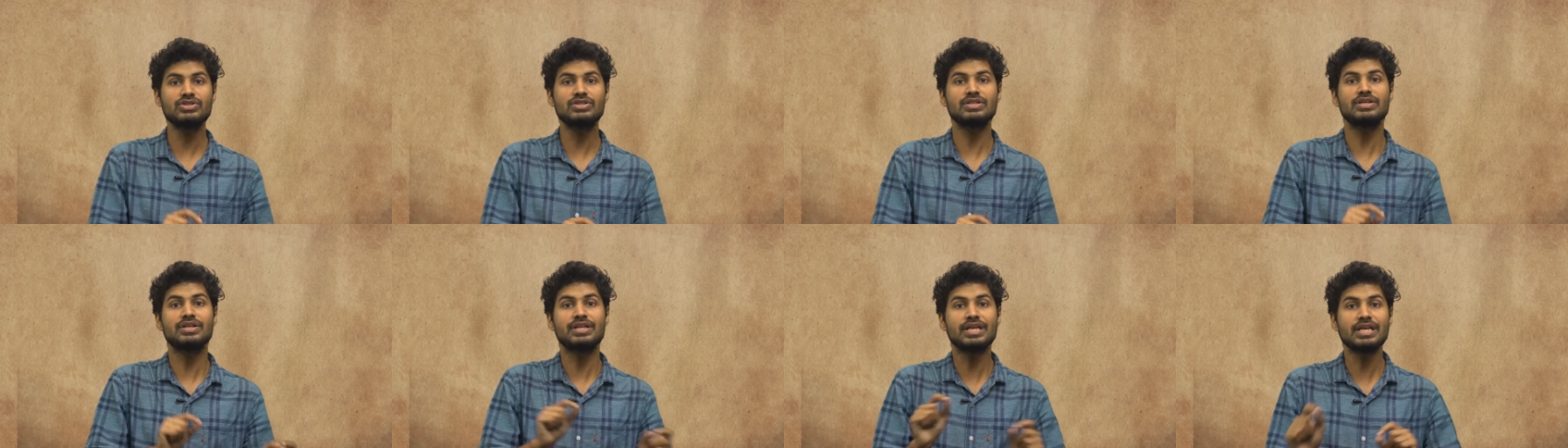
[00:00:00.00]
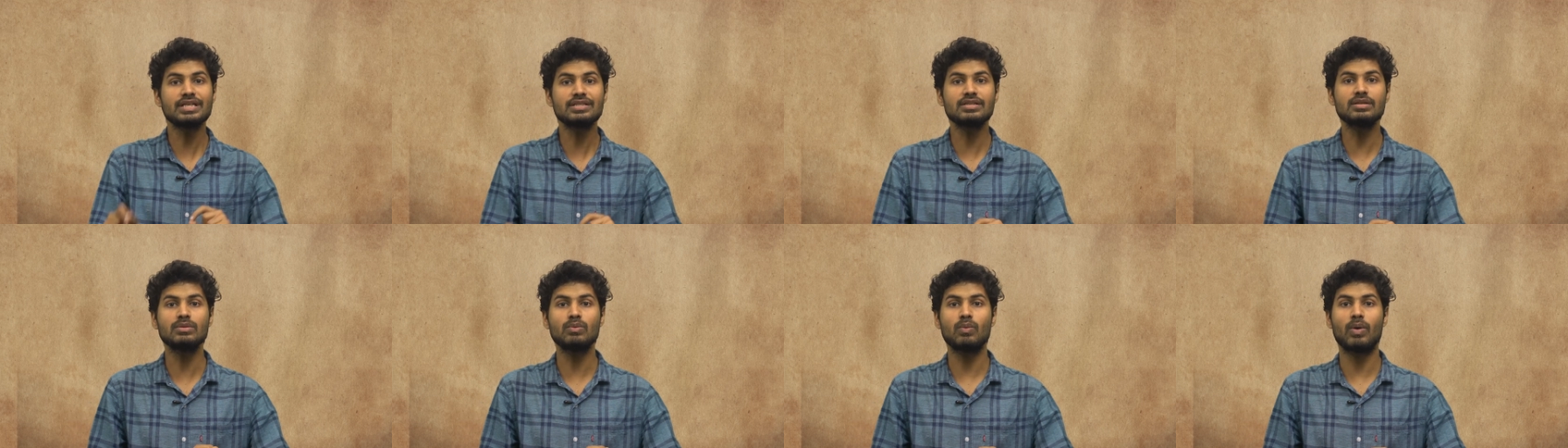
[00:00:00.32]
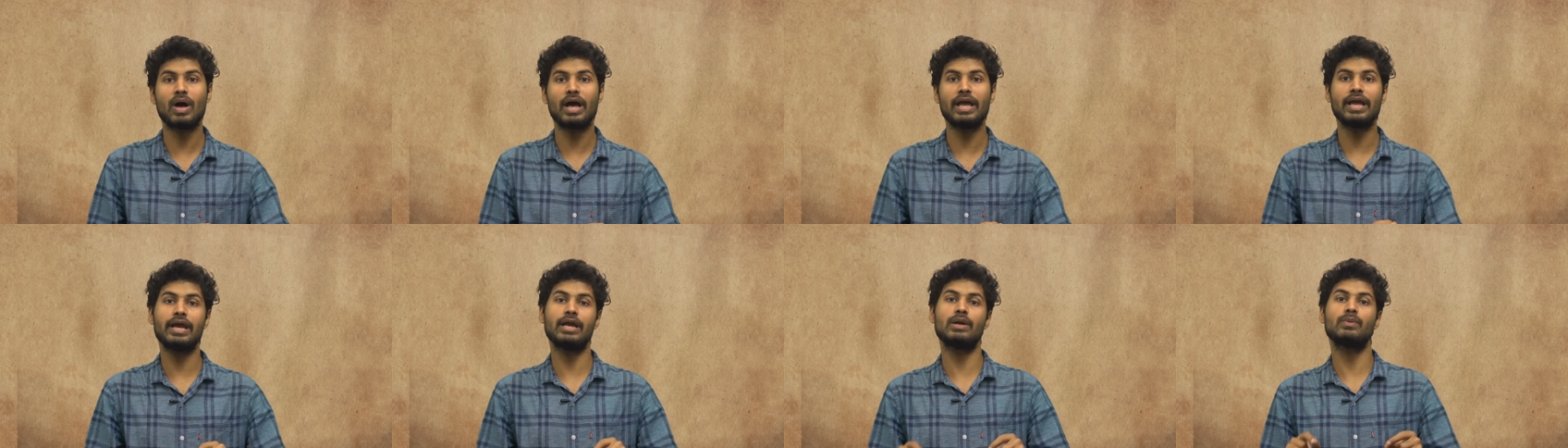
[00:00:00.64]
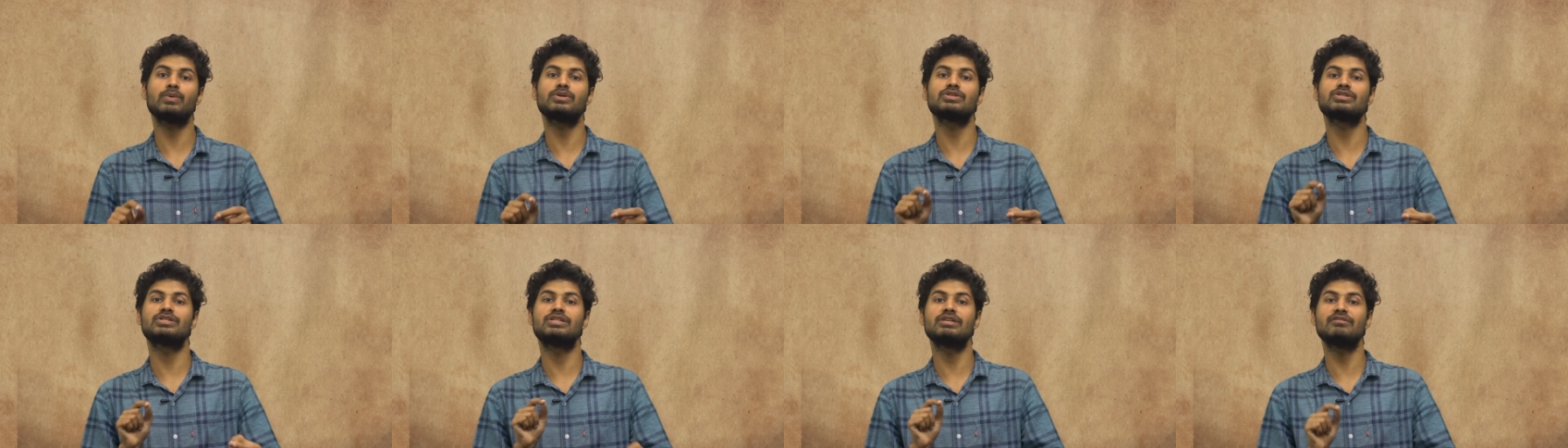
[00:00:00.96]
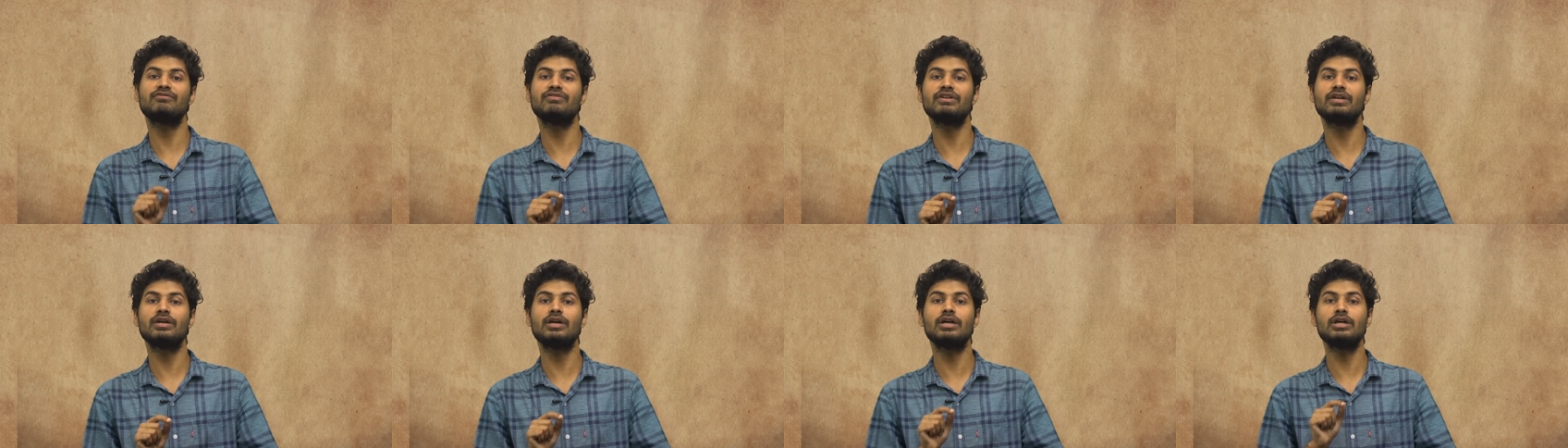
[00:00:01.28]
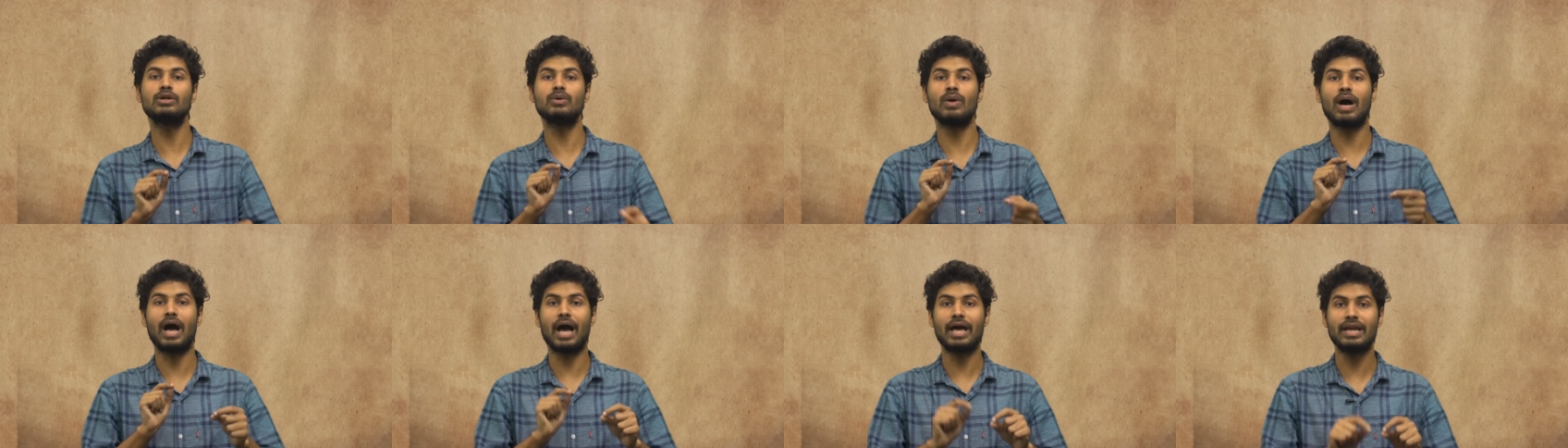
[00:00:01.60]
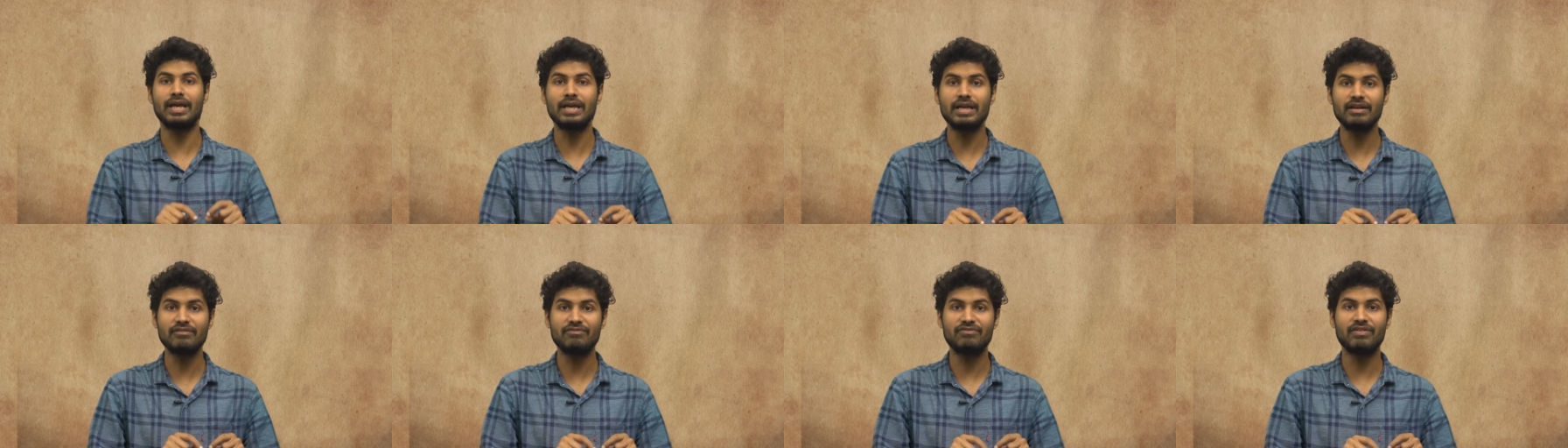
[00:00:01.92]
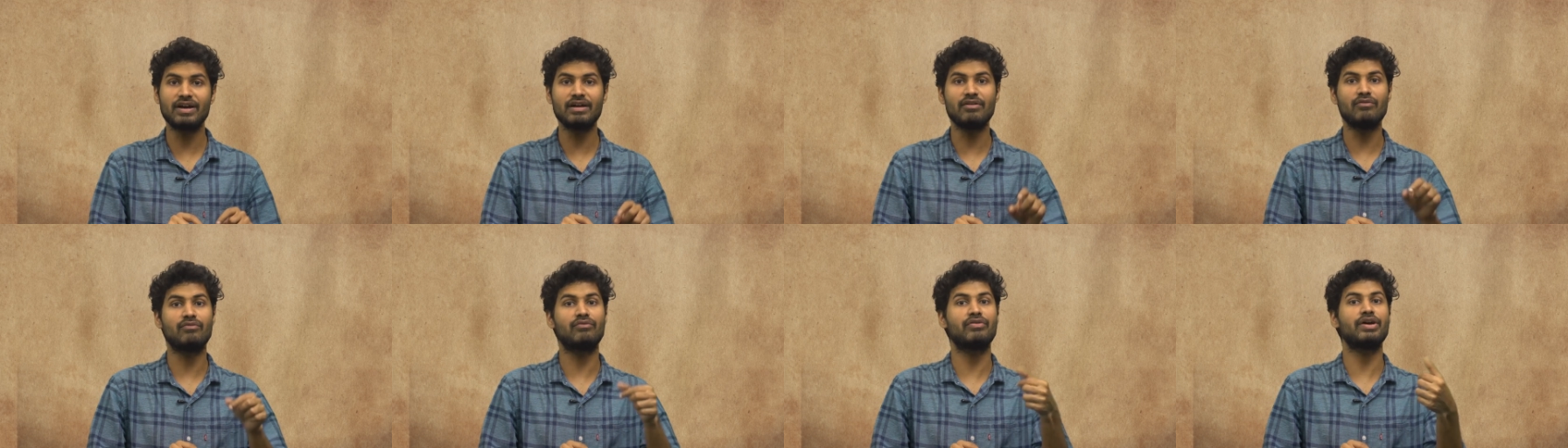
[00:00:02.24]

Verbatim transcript: is the reason why it was difficult to identify